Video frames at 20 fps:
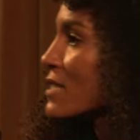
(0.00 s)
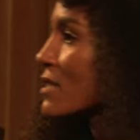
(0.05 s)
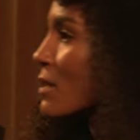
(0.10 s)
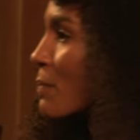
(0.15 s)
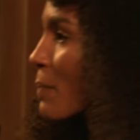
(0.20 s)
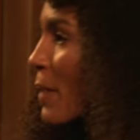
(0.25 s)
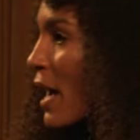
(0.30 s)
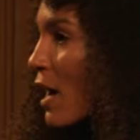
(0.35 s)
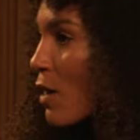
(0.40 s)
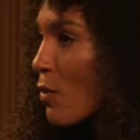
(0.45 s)
is
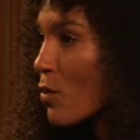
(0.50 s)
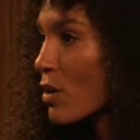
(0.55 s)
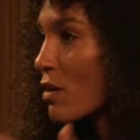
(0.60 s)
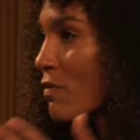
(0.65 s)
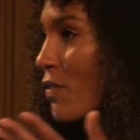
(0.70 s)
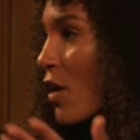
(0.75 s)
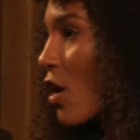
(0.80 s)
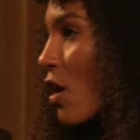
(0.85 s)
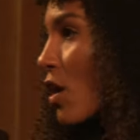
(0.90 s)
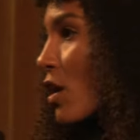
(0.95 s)
the power
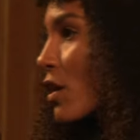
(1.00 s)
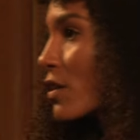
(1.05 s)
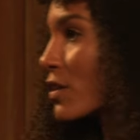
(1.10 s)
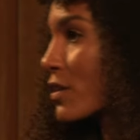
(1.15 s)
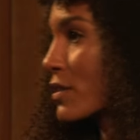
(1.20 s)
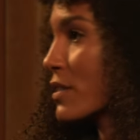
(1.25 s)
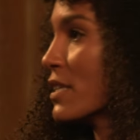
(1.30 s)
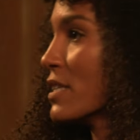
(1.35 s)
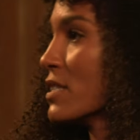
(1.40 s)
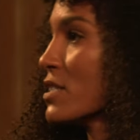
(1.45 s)
of
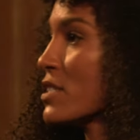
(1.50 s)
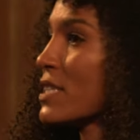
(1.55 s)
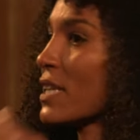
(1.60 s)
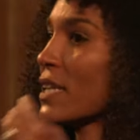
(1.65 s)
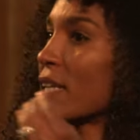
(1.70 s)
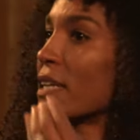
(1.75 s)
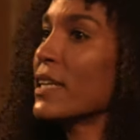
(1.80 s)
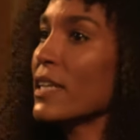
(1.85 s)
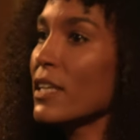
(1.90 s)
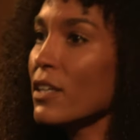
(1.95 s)
art, is to
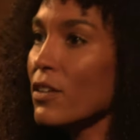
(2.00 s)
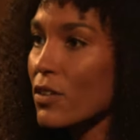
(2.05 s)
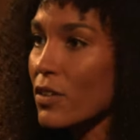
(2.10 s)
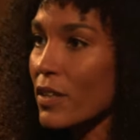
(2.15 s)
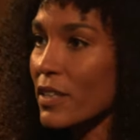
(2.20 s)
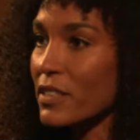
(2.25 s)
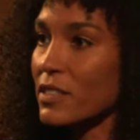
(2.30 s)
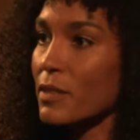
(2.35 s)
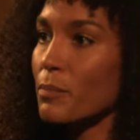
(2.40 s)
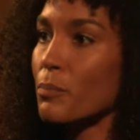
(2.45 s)

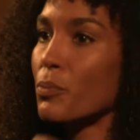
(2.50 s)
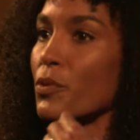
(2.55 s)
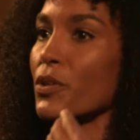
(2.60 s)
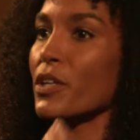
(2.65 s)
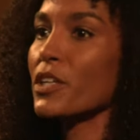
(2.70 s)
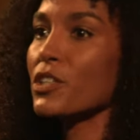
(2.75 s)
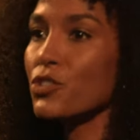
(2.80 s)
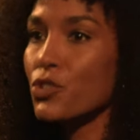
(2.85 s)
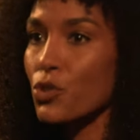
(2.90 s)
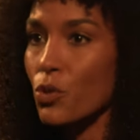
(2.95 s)
heal and to
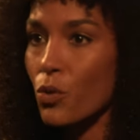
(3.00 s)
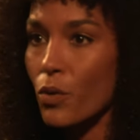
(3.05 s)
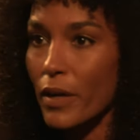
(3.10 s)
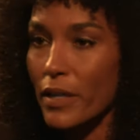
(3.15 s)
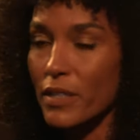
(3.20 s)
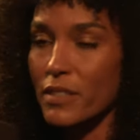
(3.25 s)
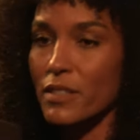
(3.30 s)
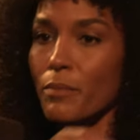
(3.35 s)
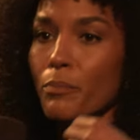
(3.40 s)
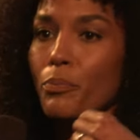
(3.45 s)
bring
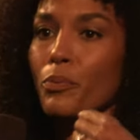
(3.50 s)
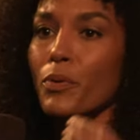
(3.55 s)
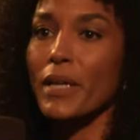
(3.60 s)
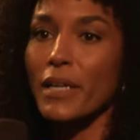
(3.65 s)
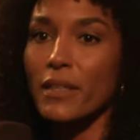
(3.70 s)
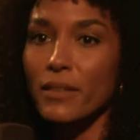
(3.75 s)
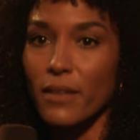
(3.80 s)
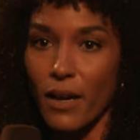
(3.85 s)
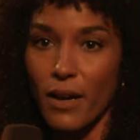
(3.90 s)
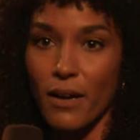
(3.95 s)
joy and to
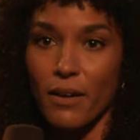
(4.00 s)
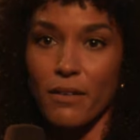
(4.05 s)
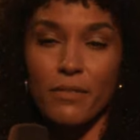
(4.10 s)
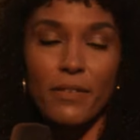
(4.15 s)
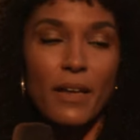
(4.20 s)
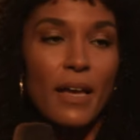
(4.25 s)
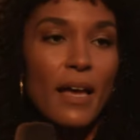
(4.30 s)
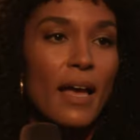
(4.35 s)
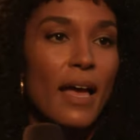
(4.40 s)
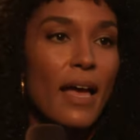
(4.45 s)
bring love.